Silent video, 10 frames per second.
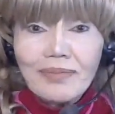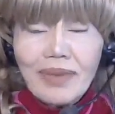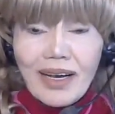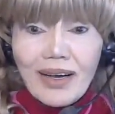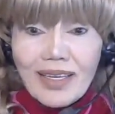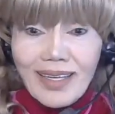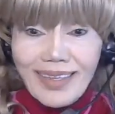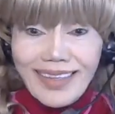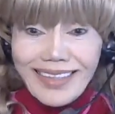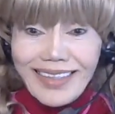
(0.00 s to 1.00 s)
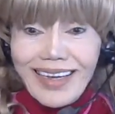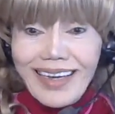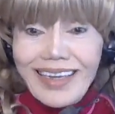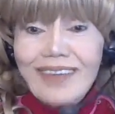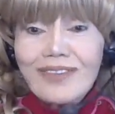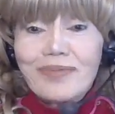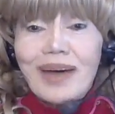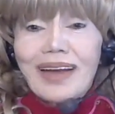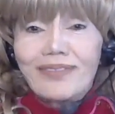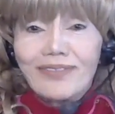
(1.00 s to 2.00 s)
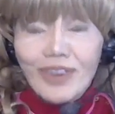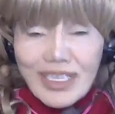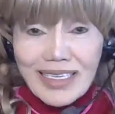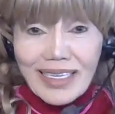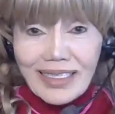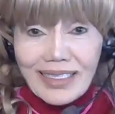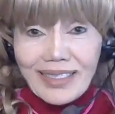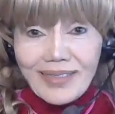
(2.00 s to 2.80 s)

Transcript: Because never mind voice it.